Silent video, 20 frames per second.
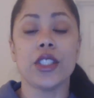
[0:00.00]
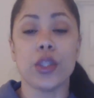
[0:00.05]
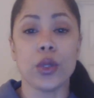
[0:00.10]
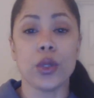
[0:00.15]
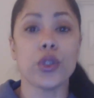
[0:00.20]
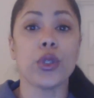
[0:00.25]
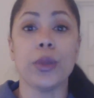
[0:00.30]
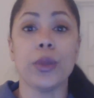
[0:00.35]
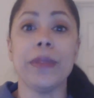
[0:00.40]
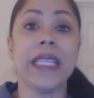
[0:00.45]

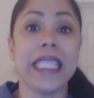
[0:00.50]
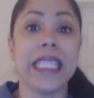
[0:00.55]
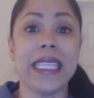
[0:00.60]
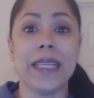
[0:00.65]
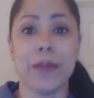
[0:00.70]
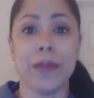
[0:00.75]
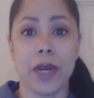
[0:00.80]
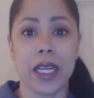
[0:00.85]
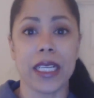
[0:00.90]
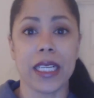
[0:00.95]
social
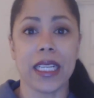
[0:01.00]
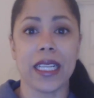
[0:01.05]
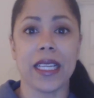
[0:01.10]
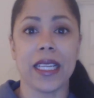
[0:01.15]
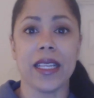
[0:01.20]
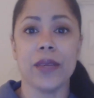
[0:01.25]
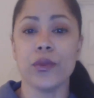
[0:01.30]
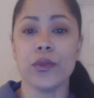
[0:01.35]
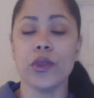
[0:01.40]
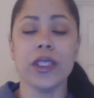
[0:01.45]
media
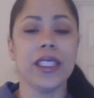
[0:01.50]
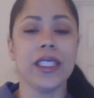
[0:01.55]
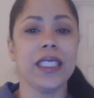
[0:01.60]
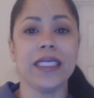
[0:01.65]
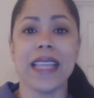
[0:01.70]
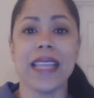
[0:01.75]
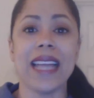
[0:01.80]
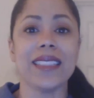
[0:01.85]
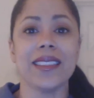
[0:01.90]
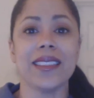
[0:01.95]
marketing. And really
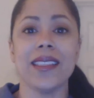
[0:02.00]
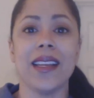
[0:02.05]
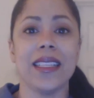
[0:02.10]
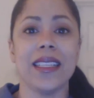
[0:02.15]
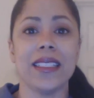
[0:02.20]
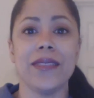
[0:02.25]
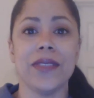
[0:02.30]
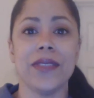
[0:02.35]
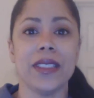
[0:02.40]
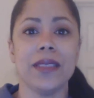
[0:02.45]
that's
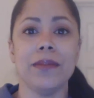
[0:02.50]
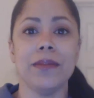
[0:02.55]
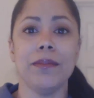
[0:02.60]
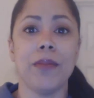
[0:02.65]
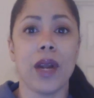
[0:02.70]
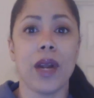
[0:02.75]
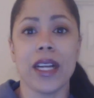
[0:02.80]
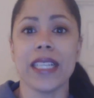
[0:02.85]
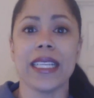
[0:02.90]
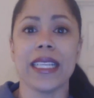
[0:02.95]
not even
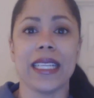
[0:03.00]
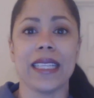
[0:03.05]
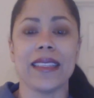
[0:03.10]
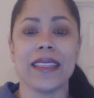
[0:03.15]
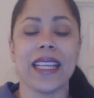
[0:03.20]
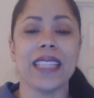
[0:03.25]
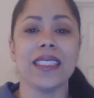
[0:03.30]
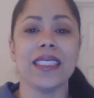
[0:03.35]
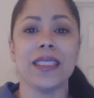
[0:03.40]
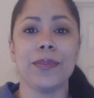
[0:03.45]

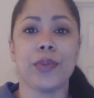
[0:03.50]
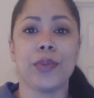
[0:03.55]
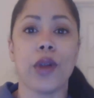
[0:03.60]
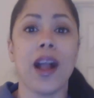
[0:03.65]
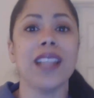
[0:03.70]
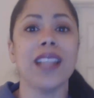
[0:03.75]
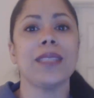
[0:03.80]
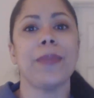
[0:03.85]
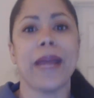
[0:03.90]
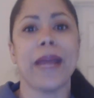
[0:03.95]
marketing, that's
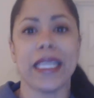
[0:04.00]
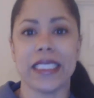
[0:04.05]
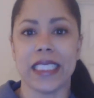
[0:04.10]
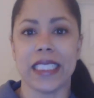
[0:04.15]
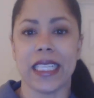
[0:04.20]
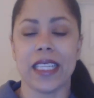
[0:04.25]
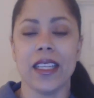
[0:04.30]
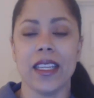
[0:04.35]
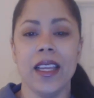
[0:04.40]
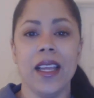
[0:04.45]

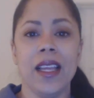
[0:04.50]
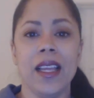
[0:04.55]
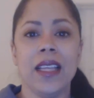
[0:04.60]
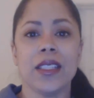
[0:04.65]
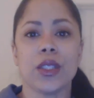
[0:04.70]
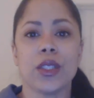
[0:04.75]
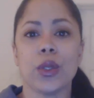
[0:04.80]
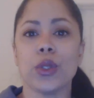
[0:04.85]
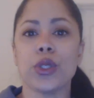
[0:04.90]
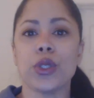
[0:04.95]
prospecting.
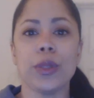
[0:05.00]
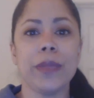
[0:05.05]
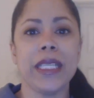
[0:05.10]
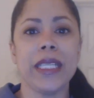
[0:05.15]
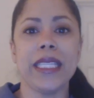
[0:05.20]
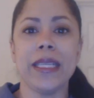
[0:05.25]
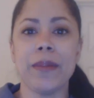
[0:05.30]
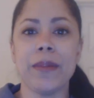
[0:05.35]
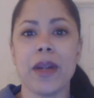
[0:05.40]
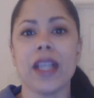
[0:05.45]
Social
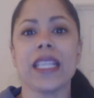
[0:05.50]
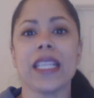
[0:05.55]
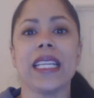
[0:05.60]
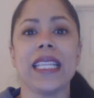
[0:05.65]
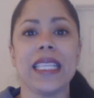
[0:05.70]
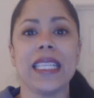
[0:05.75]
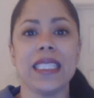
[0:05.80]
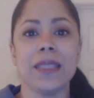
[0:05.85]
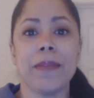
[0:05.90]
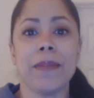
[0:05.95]
media
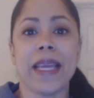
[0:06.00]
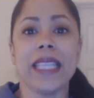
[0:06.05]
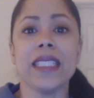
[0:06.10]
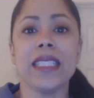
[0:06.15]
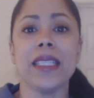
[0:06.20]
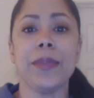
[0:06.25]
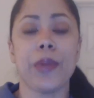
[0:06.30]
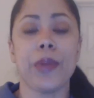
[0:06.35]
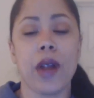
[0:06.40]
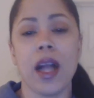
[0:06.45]
marketing is
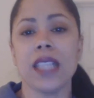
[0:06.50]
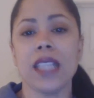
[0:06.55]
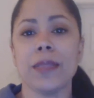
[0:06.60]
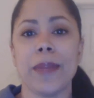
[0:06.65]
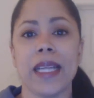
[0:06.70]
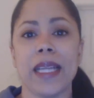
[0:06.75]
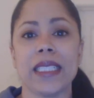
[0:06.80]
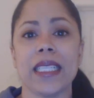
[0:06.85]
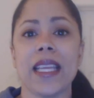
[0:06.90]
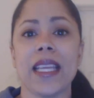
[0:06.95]
mainly
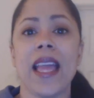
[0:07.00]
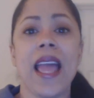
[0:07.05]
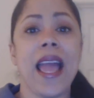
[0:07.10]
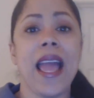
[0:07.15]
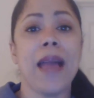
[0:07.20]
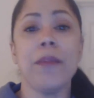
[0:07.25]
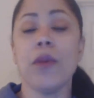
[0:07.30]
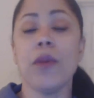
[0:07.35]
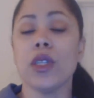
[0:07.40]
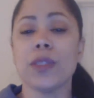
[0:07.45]
prospecting,
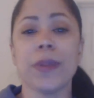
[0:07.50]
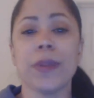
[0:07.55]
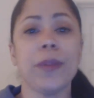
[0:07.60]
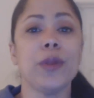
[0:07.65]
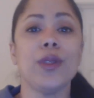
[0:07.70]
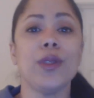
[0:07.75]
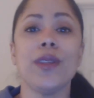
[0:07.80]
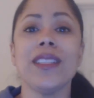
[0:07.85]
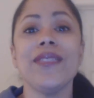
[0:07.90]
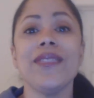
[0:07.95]
and most
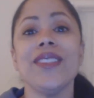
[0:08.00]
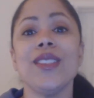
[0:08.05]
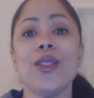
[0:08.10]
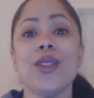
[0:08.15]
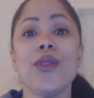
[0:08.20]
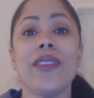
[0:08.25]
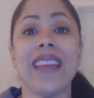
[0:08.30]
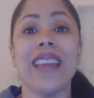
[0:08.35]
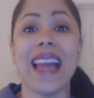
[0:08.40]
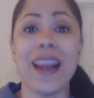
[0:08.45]
people don't even
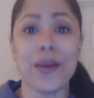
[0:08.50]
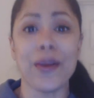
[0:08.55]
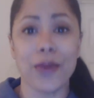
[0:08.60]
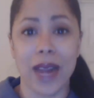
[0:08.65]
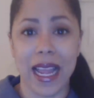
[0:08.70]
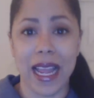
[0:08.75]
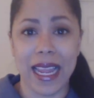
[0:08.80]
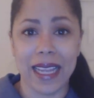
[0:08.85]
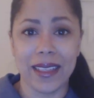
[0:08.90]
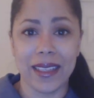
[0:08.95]
do that
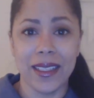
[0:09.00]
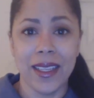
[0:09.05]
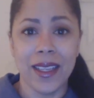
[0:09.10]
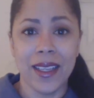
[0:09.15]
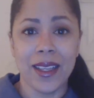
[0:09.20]
right.